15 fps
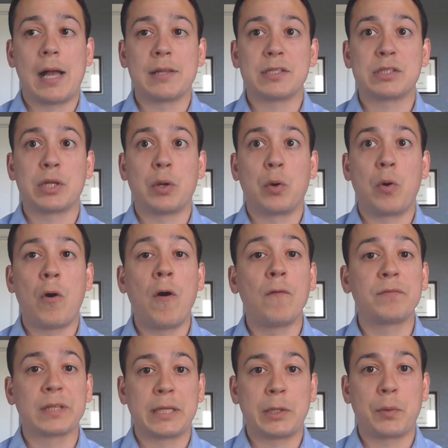So
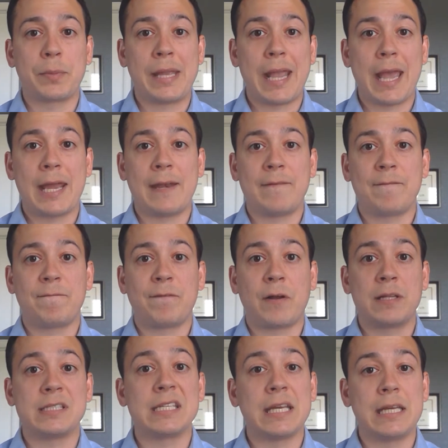hopefully you'll be adding
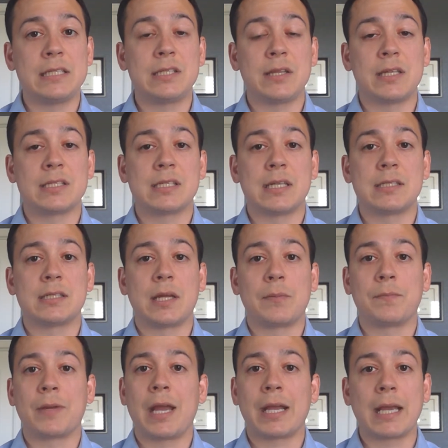funds into the
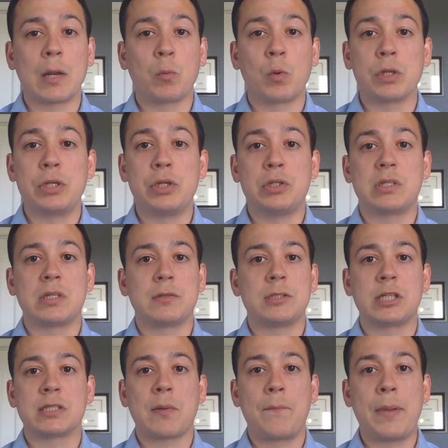system. Again, we'll use
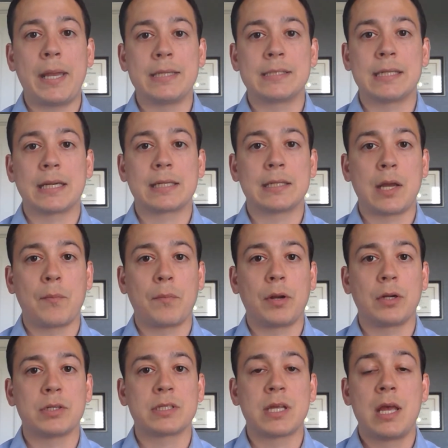just a basic
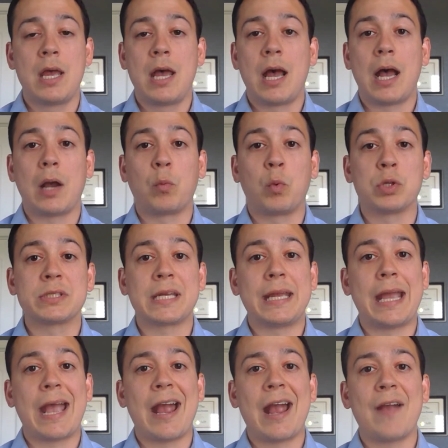numbers. We'll
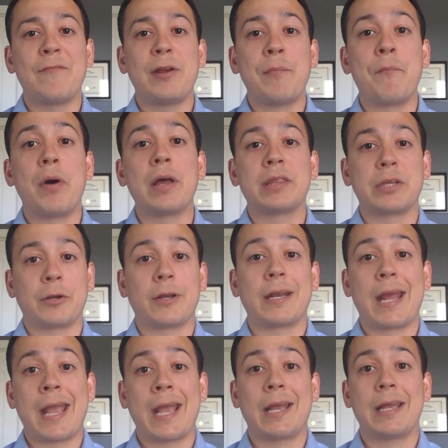say every month you're going
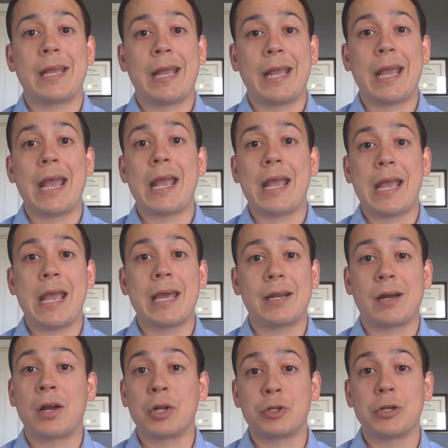to add
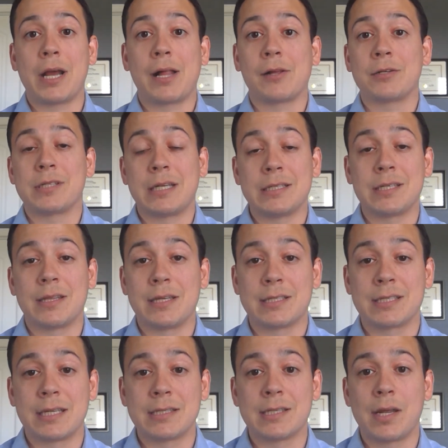$100 into
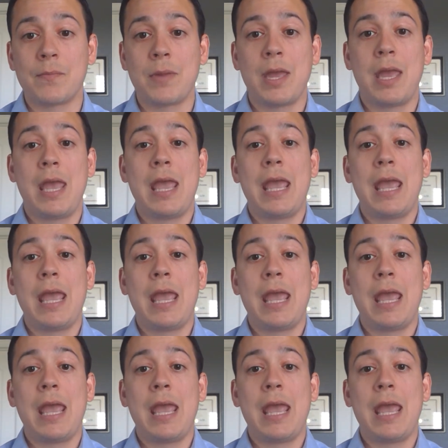this system.